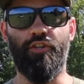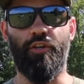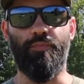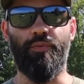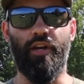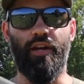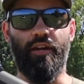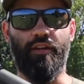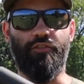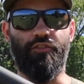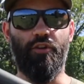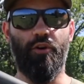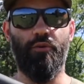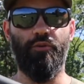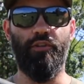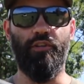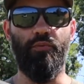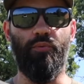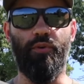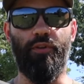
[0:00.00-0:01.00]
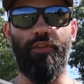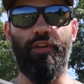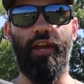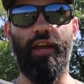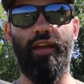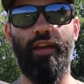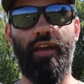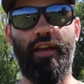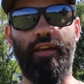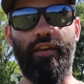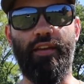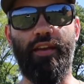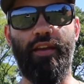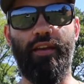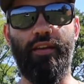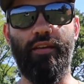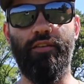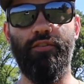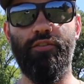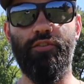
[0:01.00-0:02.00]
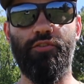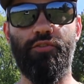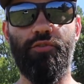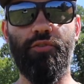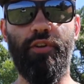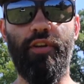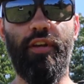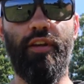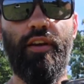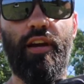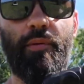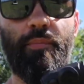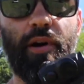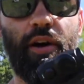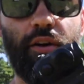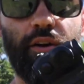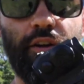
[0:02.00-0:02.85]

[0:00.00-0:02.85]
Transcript: up guys, Cody with KAK Industry. I'm out